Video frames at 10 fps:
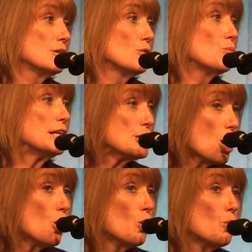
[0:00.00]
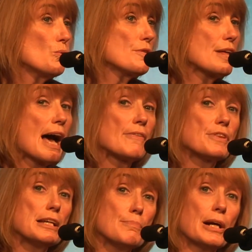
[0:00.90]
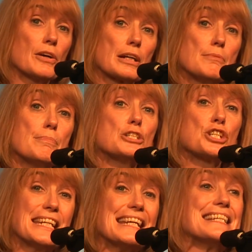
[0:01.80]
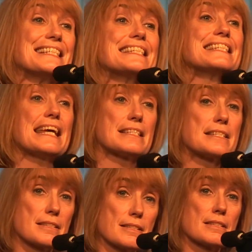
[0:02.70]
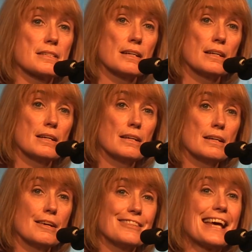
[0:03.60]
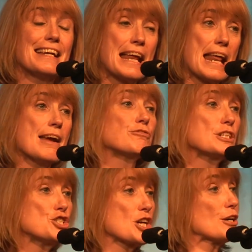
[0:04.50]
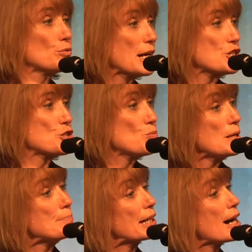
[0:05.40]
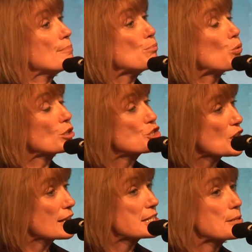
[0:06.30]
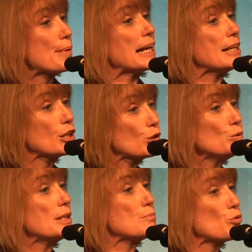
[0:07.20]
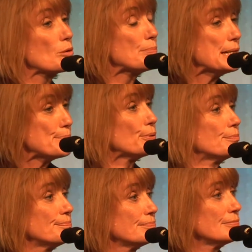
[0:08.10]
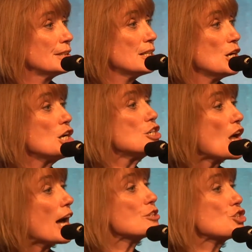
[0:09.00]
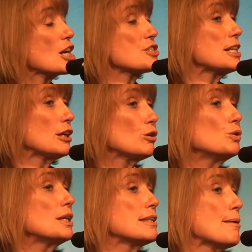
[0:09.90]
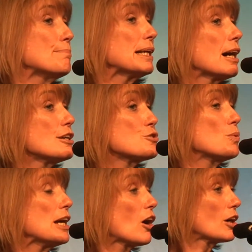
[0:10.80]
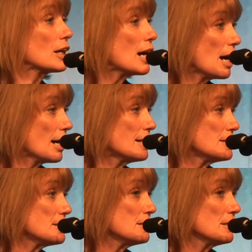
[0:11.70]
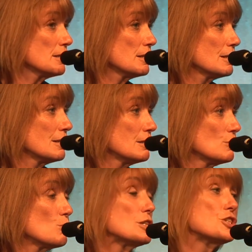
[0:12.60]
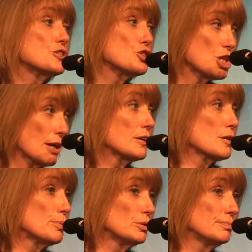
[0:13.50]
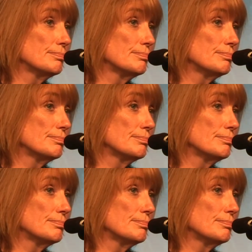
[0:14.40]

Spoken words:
We know that the American mission insists that at every generation we become more just by including more people, not just including them because we are kind, which is charitable,